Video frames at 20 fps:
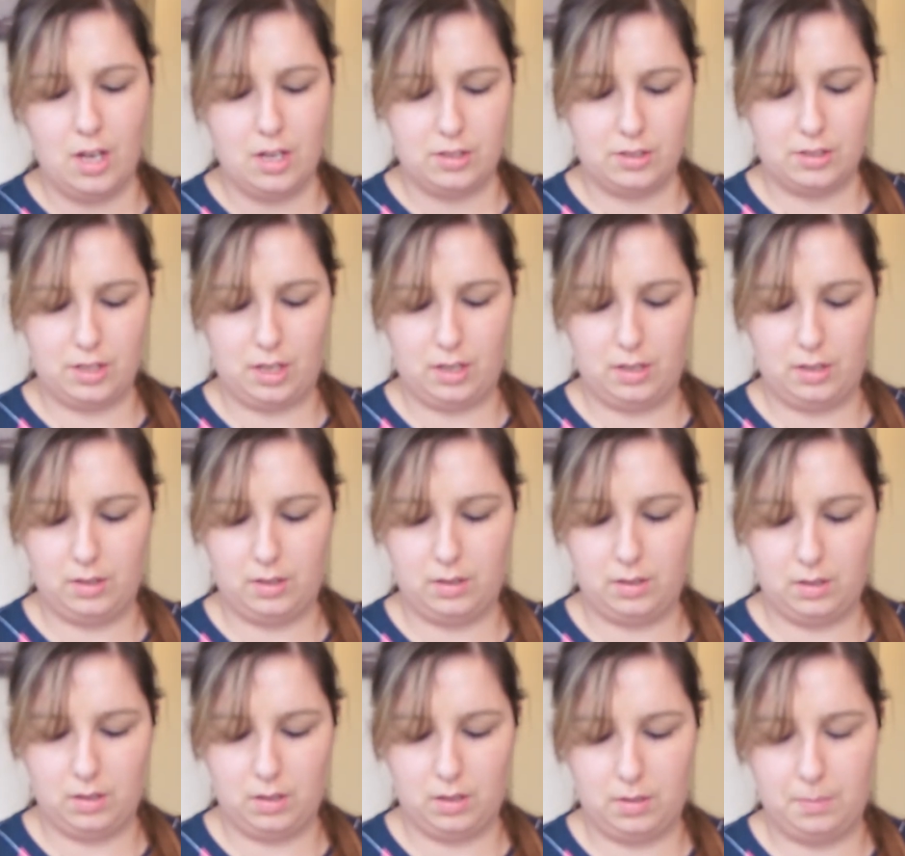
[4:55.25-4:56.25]
so
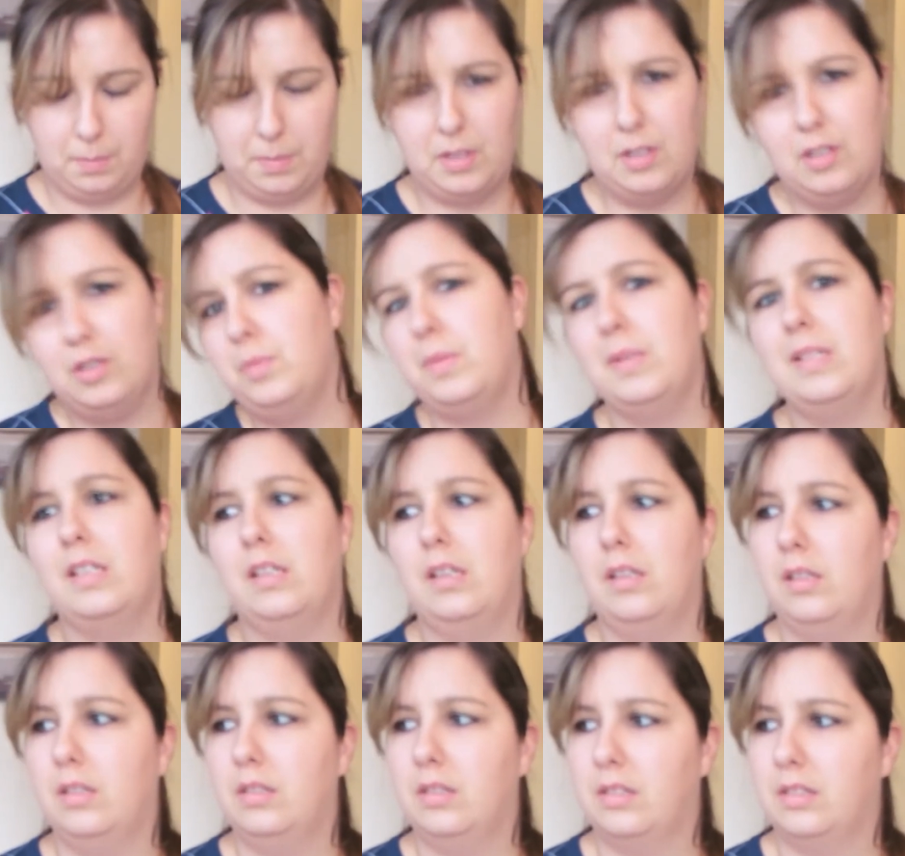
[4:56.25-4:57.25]
because
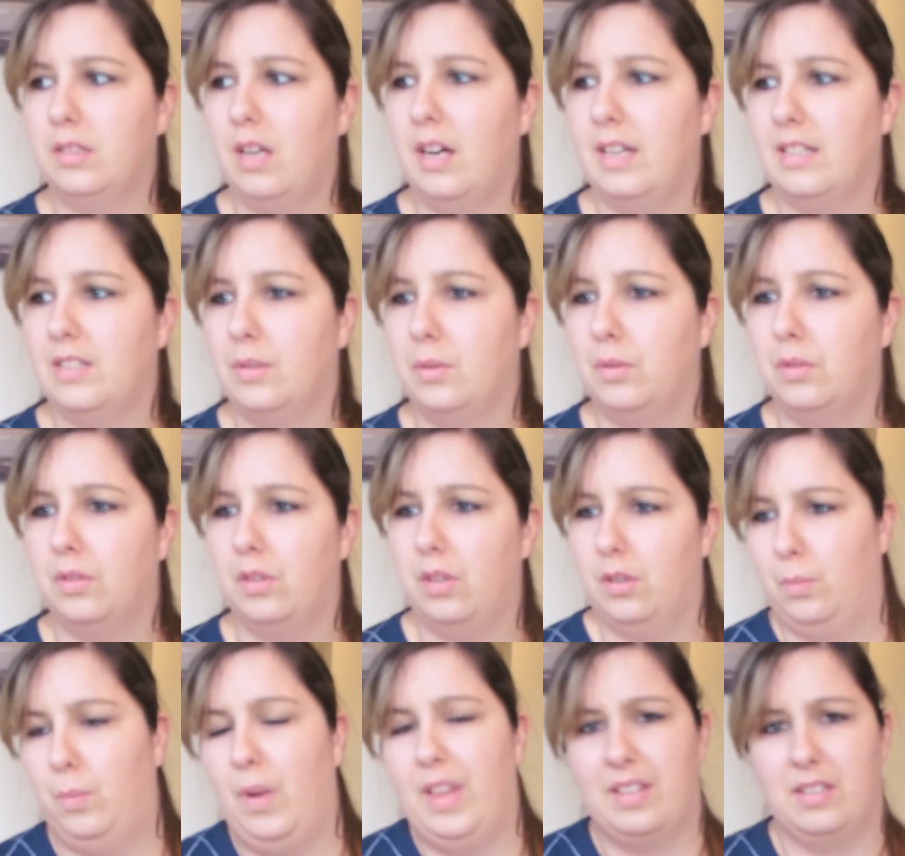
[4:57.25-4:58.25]

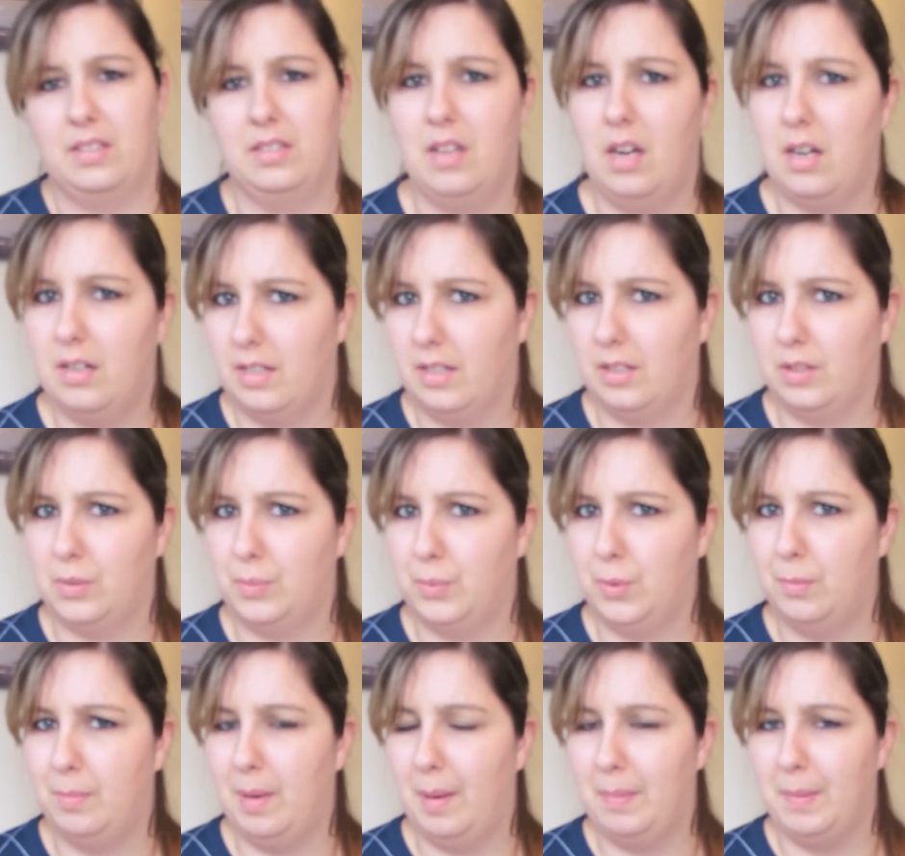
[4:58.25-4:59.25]
the weather's starting to
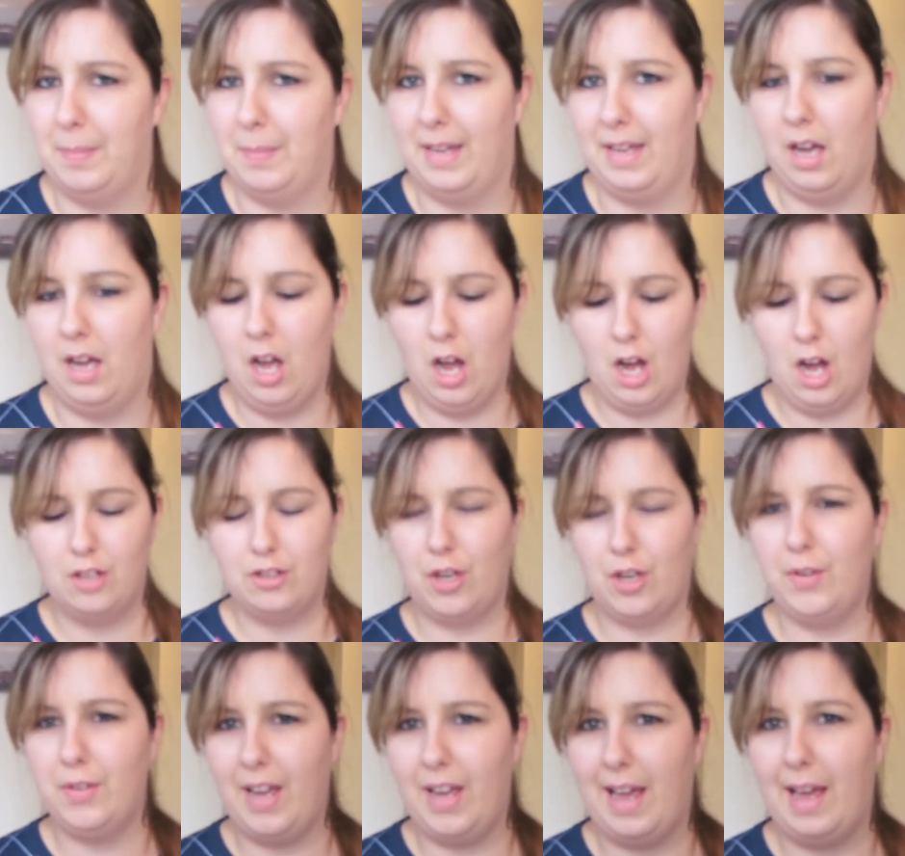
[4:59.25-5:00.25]
warm up a bit,
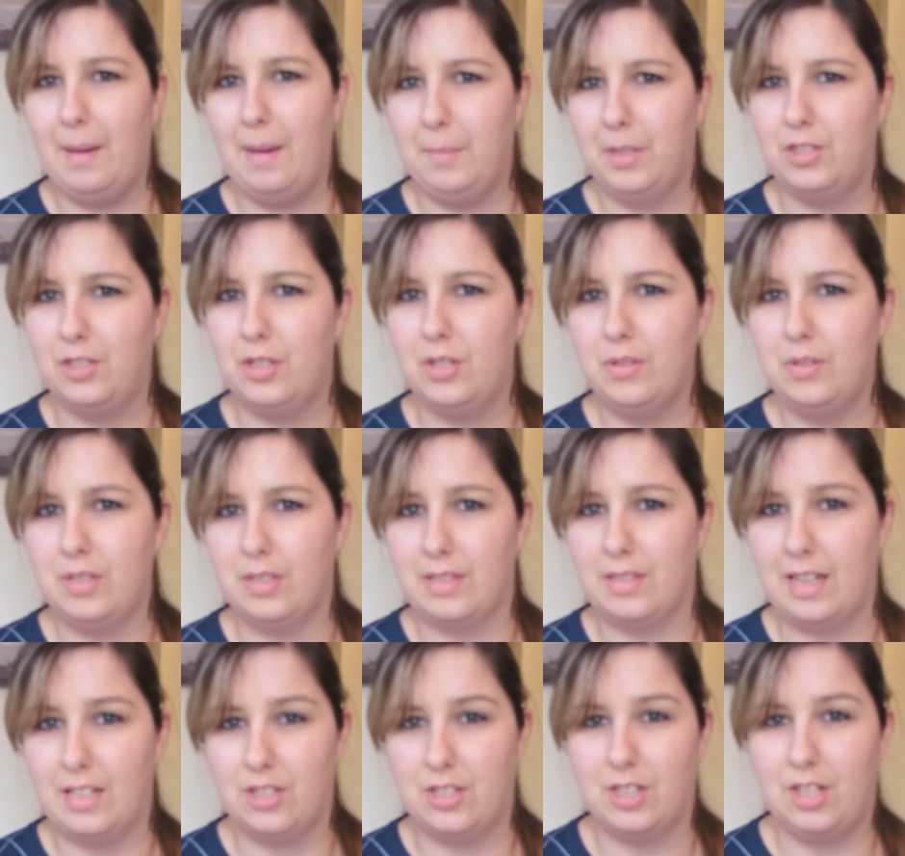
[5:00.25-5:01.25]
Don't know how much use he's
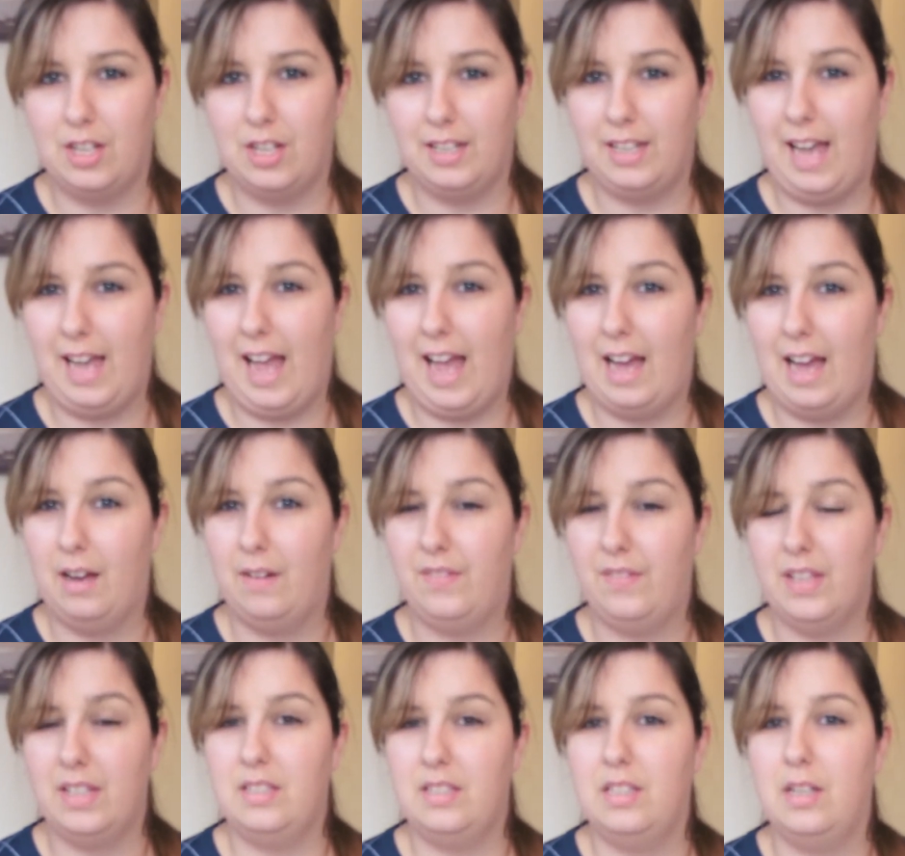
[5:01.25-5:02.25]
actually going to get out of
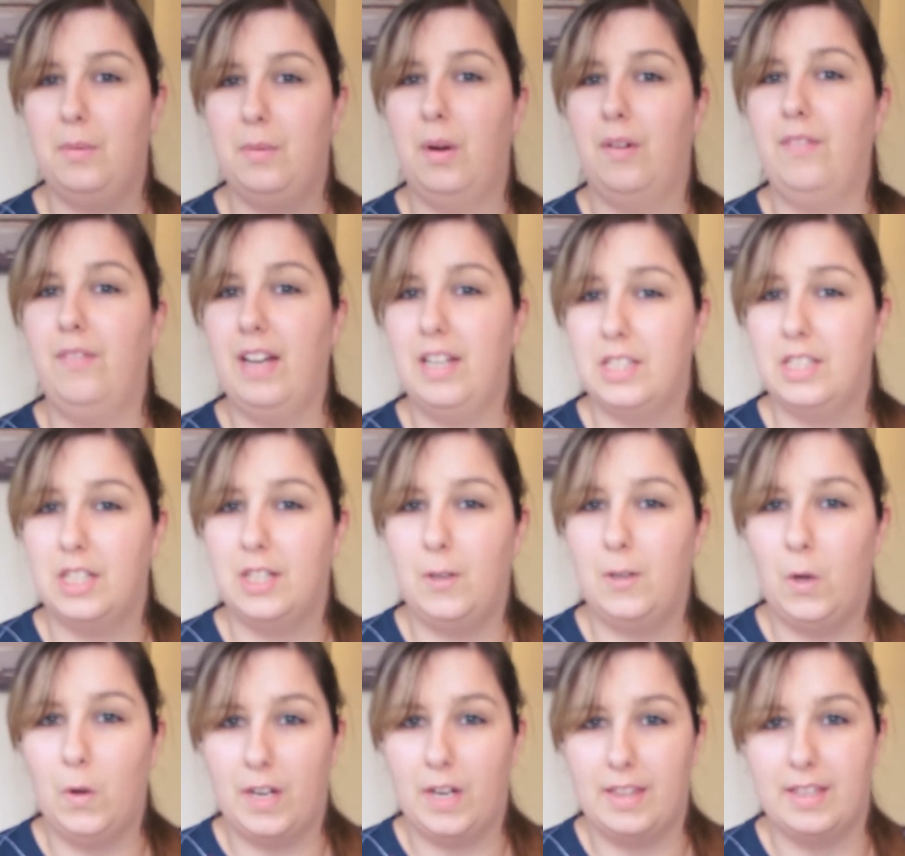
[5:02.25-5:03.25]
this, so I've actually
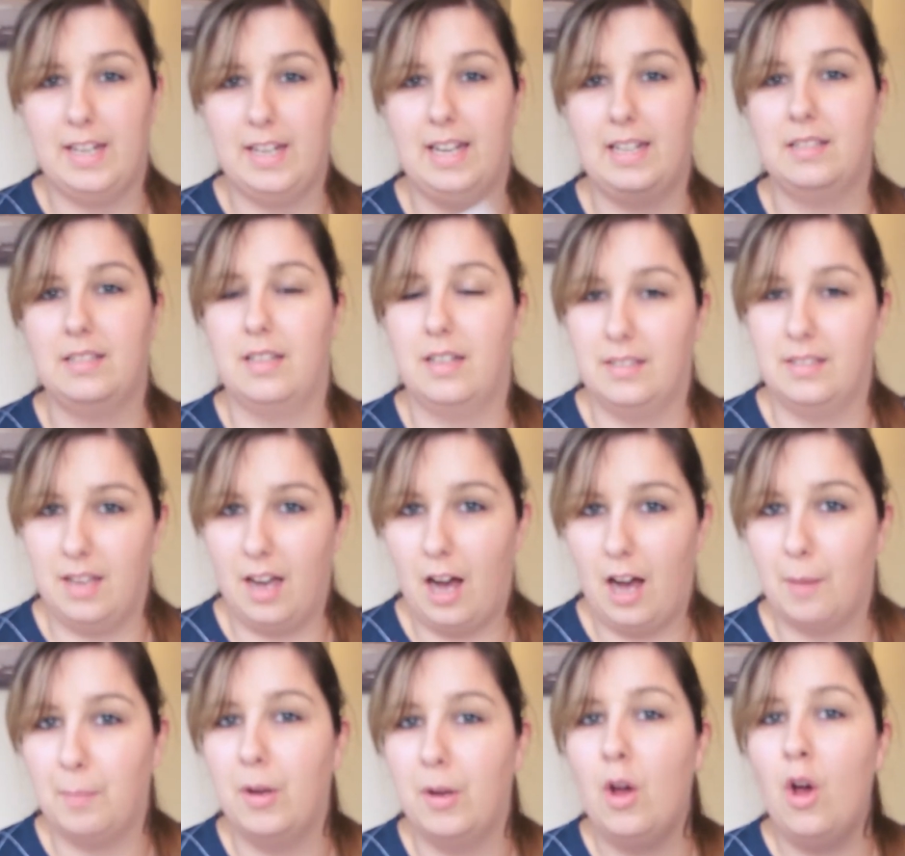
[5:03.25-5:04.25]
got it in the next size
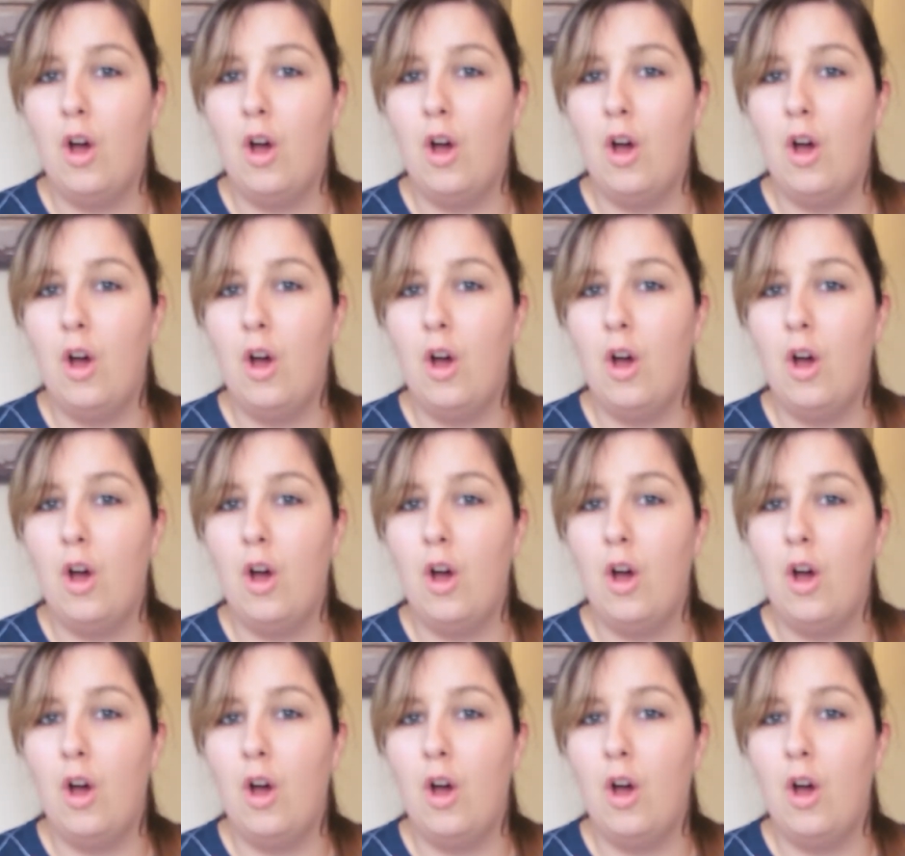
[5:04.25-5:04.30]
up